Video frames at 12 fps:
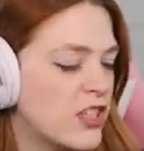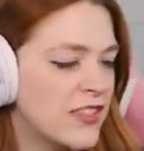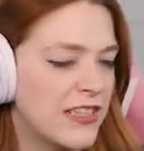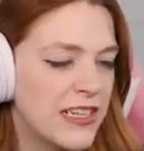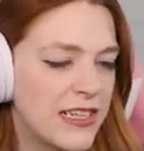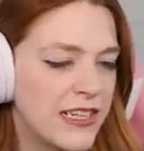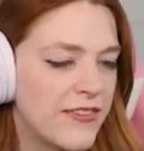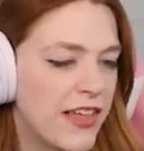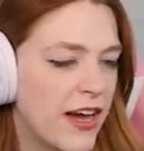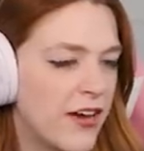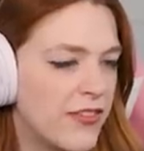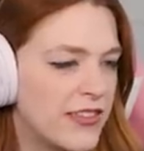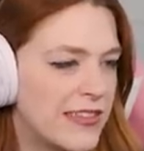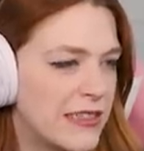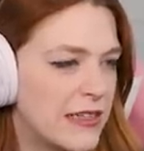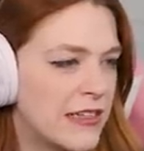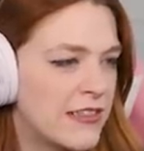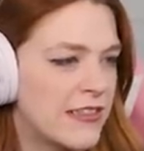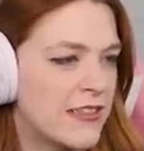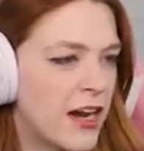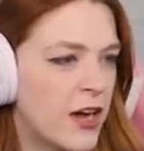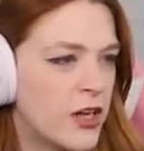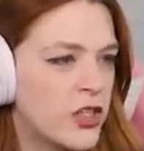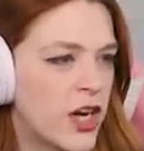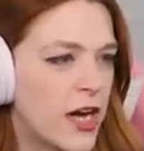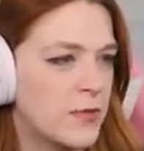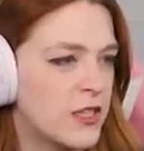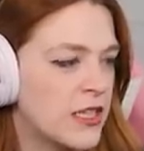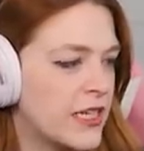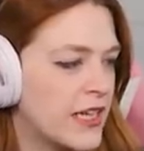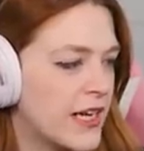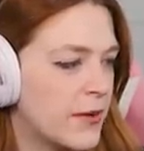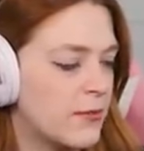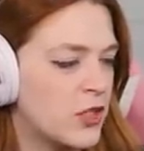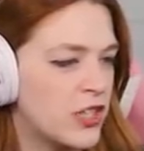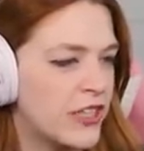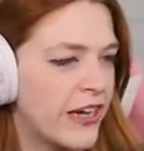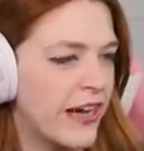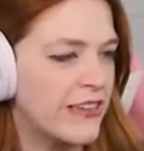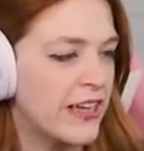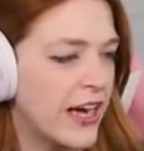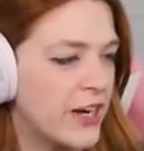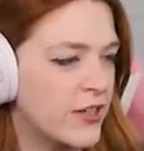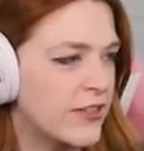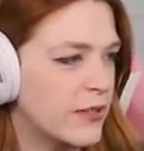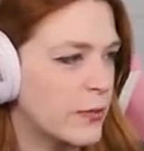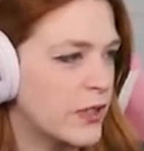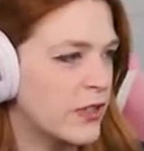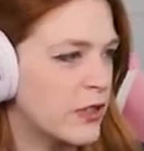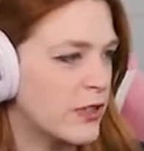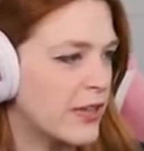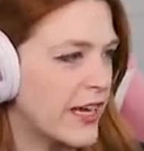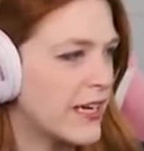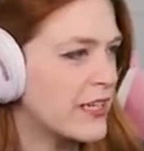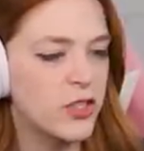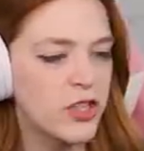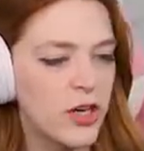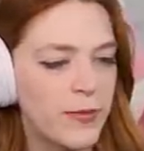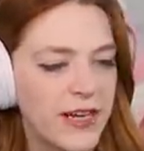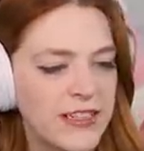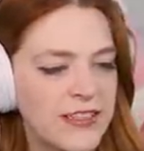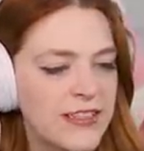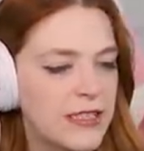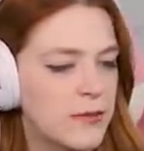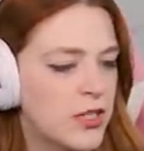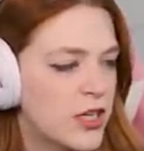She's gonna leave that obviously because it's not her job to clean up. She has hired someone to do that. Why don't you go back to sleep,